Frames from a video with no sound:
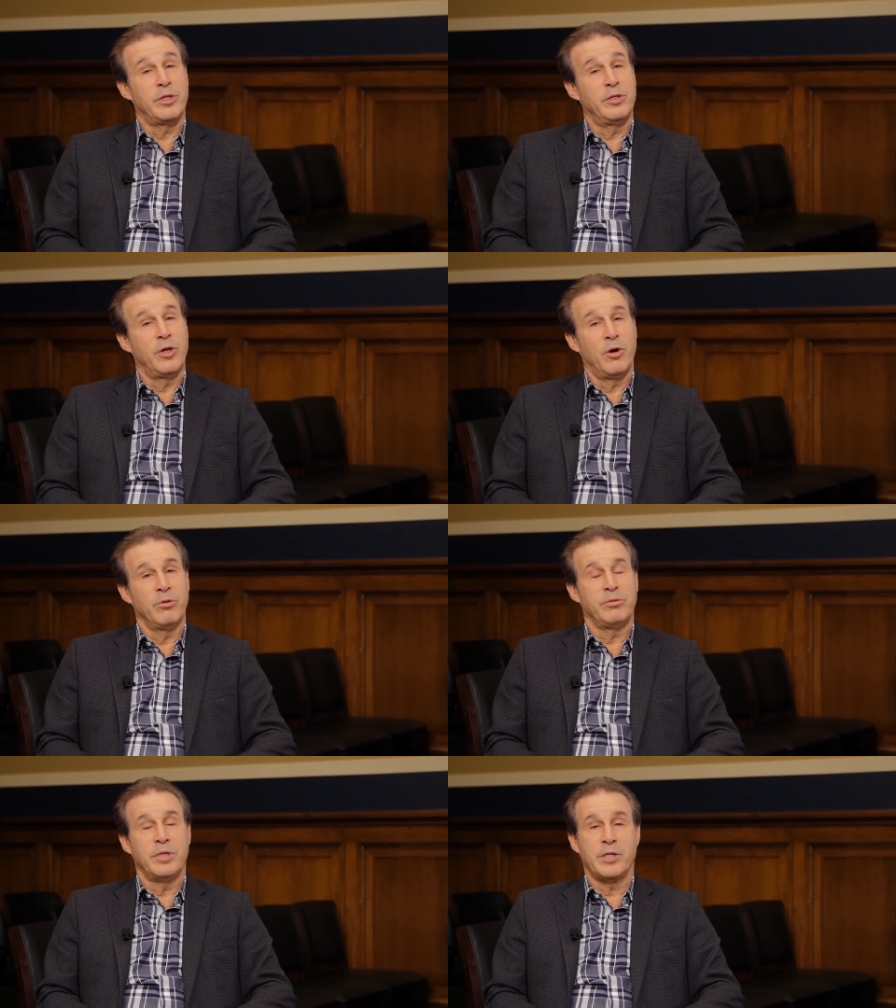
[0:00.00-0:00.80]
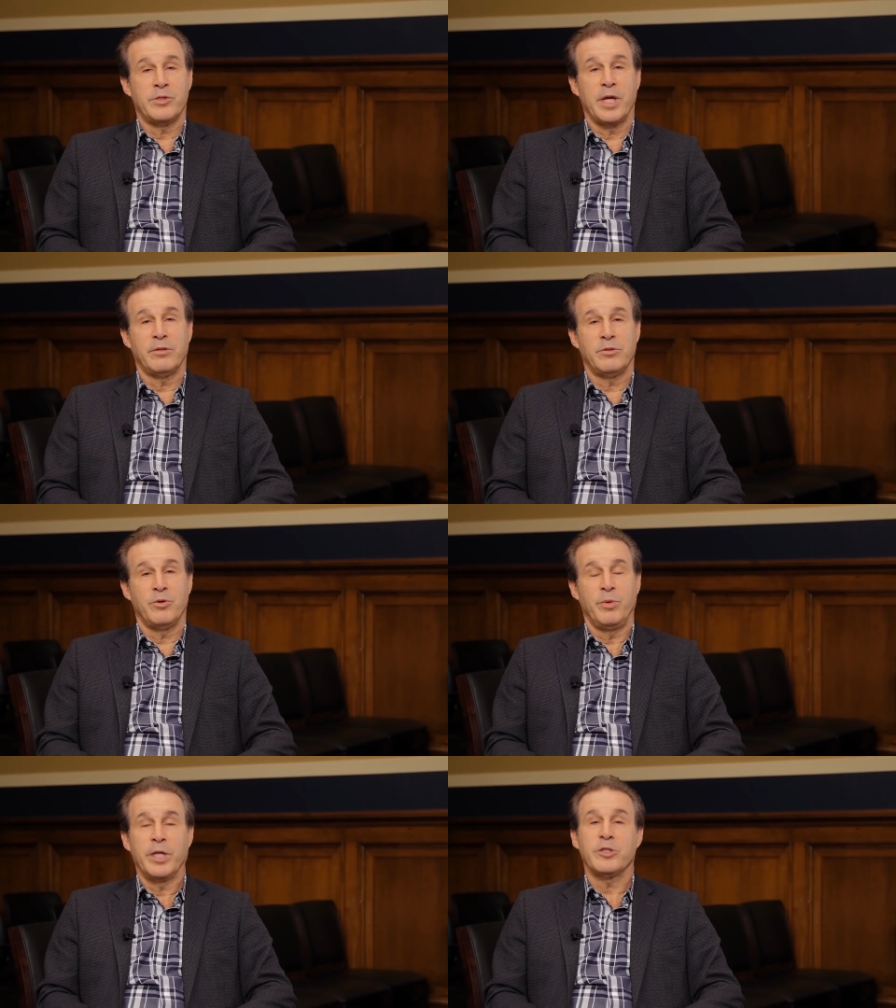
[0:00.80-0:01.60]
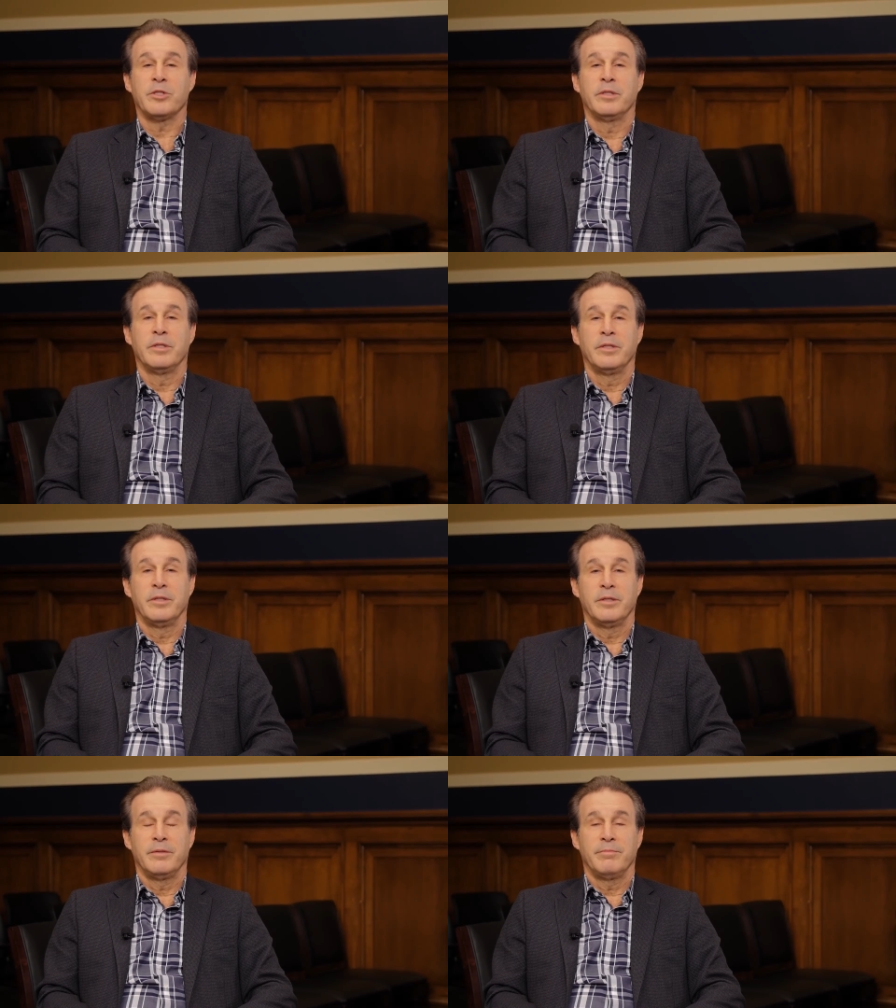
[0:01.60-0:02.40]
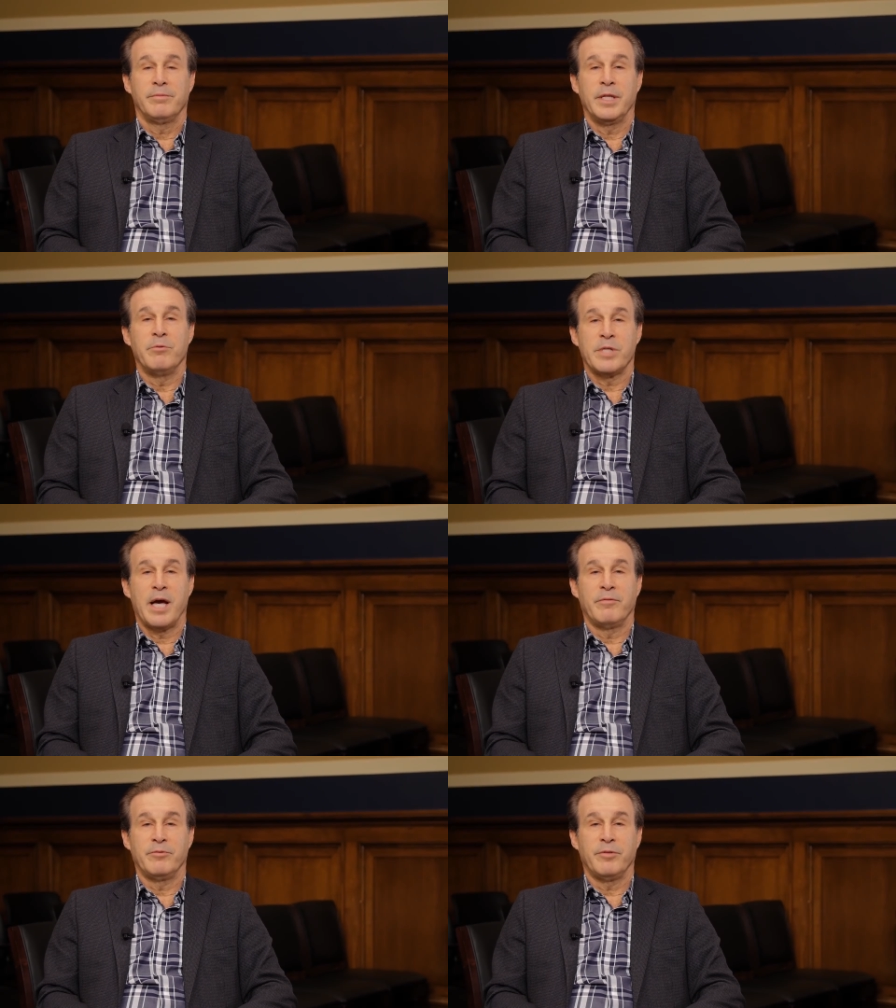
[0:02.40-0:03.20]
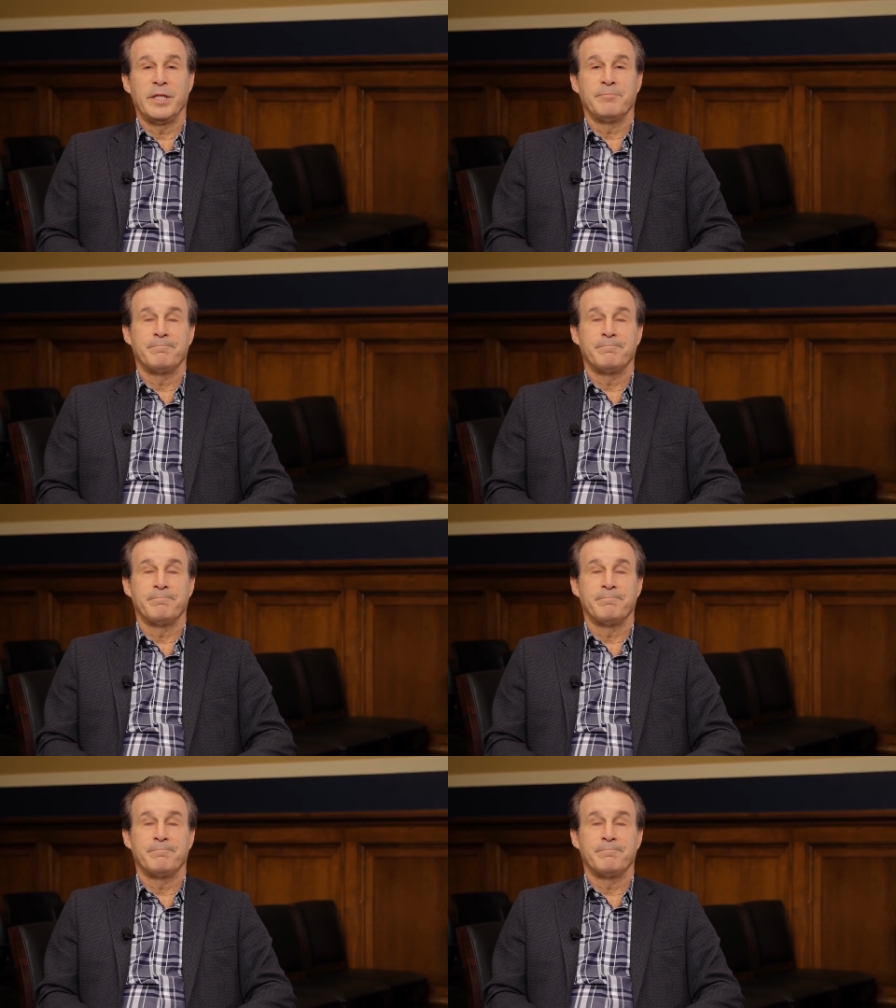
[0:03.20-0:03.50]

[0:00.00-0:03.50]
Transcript: didn't know the extent to which that he was having fun.